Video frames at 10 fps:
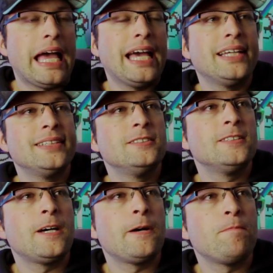And
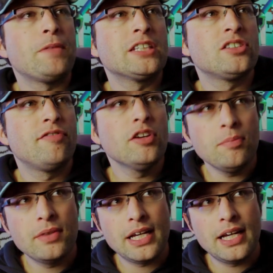it's a
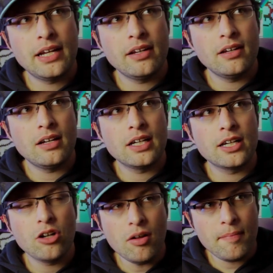film that
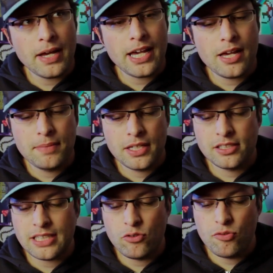caught my eye
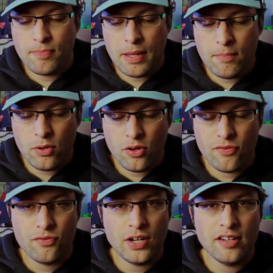because I remember a
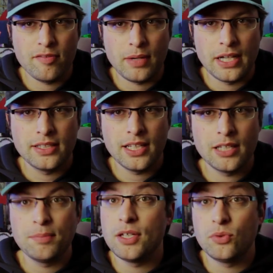friend of mine
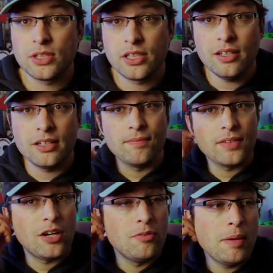telling me it was good.
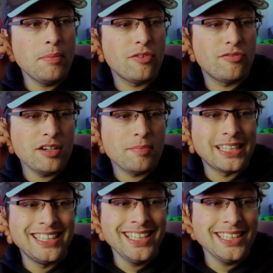I remember a friend of
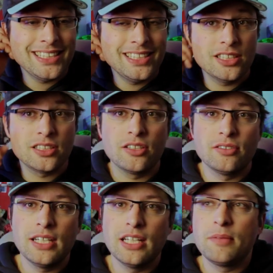mine years and years
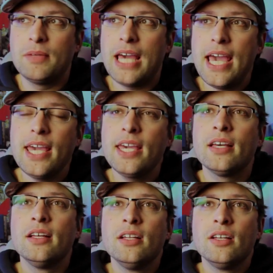ago telling me, hey,
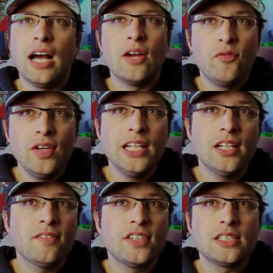I really
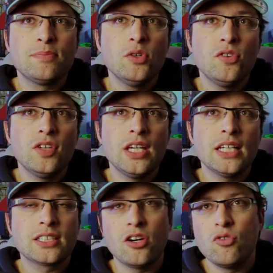love this
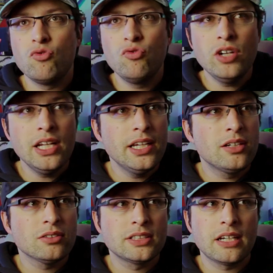movie. It's got a really
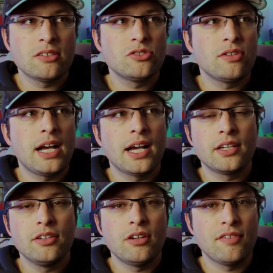cool
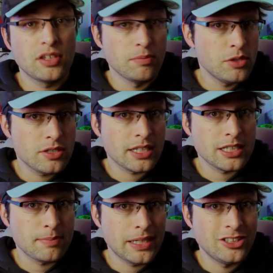soundtrack. You know, I think the music
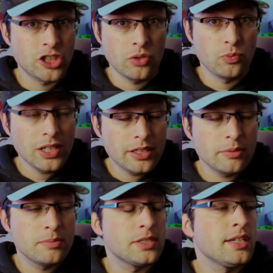is by John
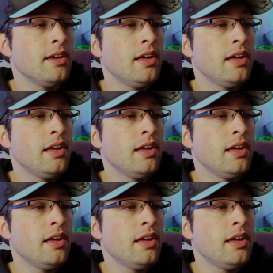Williams.